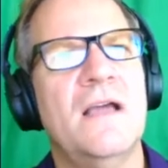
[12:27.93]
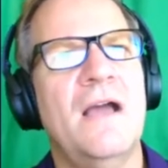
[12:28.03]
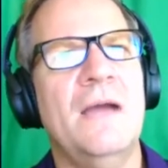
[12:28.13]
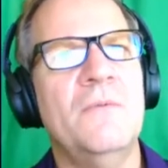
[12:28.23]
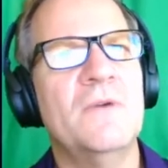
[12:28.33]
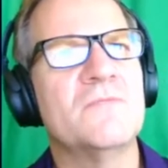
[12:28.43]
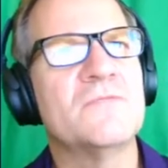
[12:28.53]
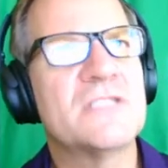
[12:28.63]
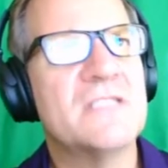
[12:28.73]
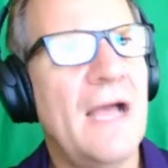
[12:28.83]
I would
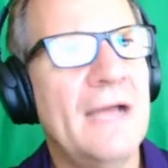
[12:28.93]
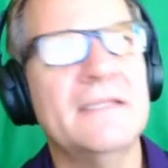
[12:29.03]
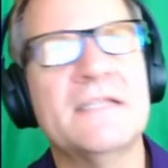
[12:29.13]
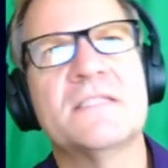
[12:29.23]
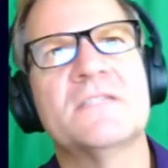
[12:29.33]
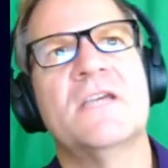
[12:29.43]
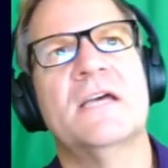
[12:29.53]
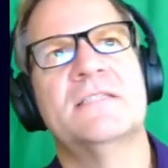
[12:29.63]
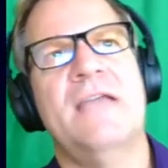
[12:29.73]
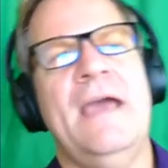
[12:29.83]
highly
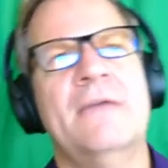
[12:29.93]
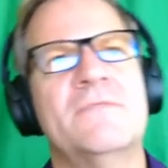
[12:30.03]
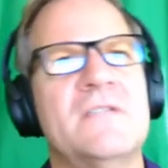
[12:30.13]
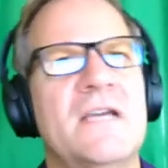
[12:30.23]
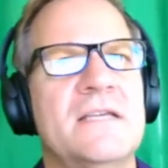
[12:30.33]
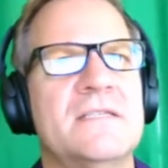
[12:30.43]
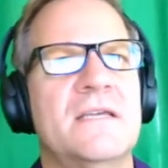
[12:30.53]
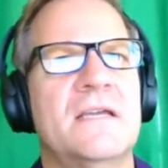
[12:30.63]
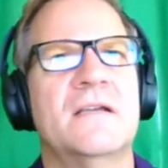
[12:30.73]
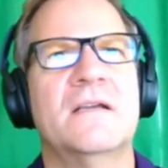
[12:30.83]
suggest
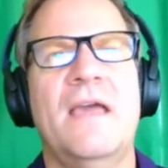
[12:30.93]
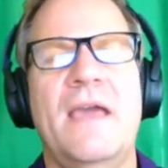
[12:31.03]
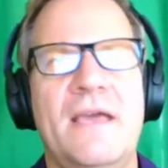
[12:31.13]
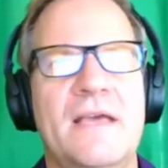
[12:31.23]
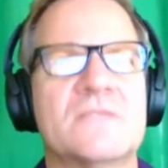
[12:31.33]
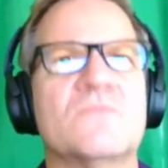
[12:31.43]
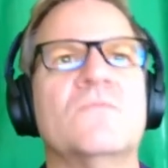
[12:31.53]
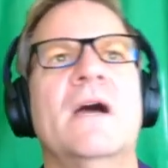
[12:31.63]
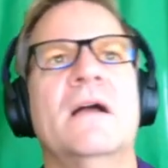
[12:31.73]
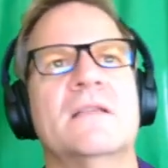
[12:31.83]
advertising as
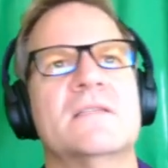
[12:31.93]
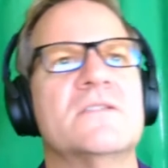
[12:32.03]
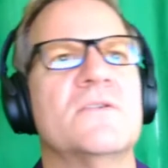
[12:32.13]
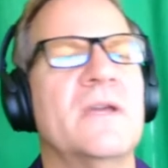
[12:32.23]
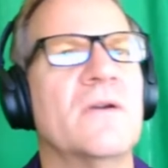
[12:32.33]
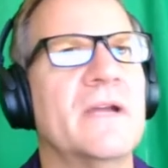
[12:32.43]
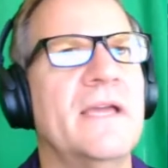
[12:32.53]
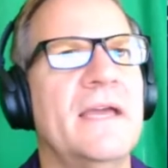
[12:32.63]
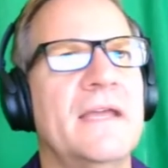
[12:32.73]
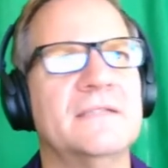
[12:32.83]
well as doing
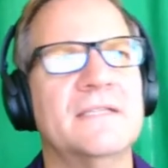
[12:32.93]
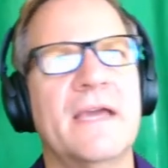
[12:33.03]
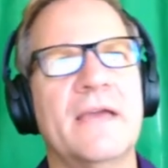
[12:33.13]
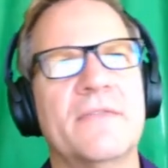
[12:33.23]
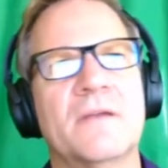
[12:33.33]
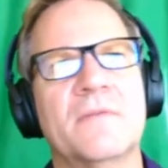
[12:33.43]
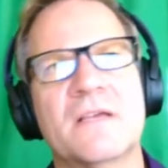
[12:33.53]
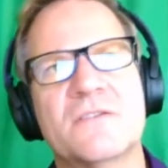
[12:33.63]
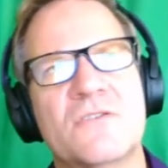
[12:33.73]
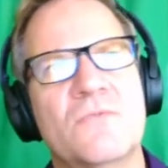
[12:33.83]
organic together,
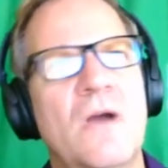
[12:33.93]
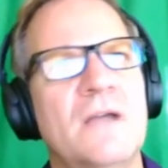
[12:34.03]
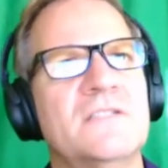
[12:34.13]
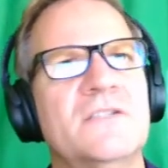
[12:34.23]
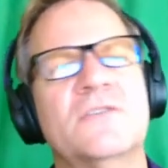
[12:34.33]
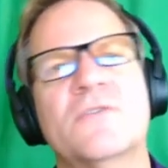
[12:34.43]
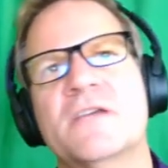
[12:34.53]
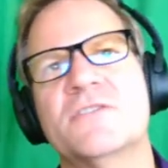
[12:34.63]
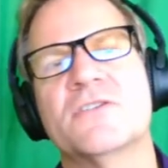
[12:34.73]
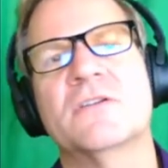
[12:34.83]
because you want to
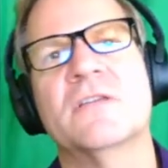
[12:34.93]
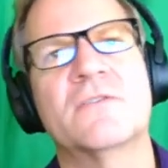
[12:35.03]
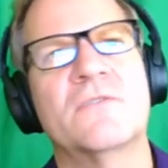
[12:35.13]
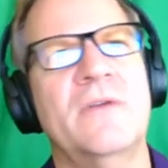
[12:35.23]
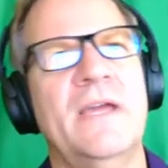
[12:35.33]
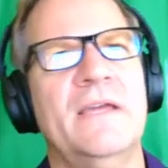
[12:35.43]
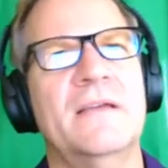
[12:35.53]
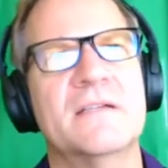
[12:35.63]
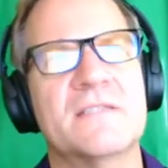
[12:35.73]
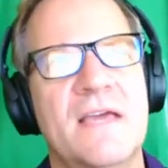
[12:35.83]
increase your click-through rate,
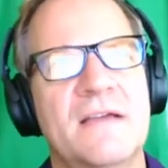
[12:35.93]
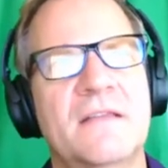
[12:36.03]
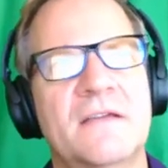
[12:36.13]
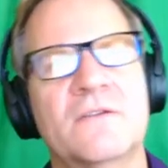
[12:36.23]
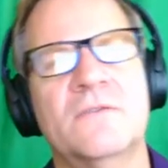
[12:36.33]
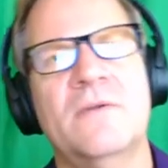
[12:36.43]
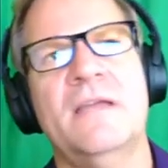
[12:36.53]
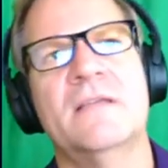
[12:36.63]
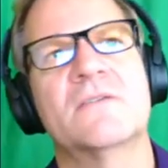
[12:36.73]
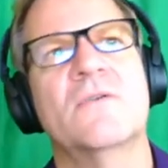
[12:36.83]
because that click-through
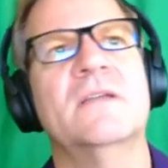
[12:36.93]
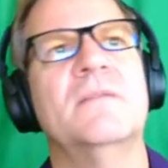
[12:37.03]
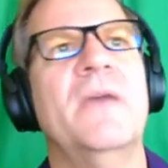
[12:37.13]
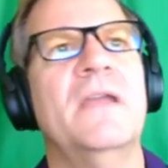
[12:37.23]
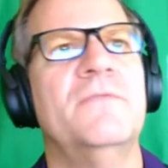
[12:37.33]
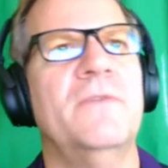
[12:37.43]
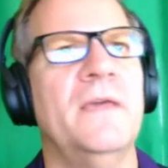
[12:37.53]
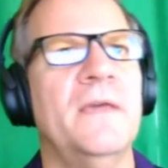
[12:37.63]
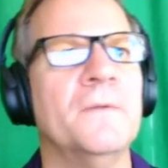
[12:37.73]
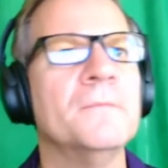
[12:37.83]
rate is going to
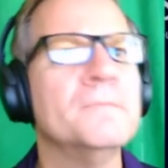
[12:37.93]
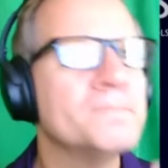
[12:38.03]
benefit you.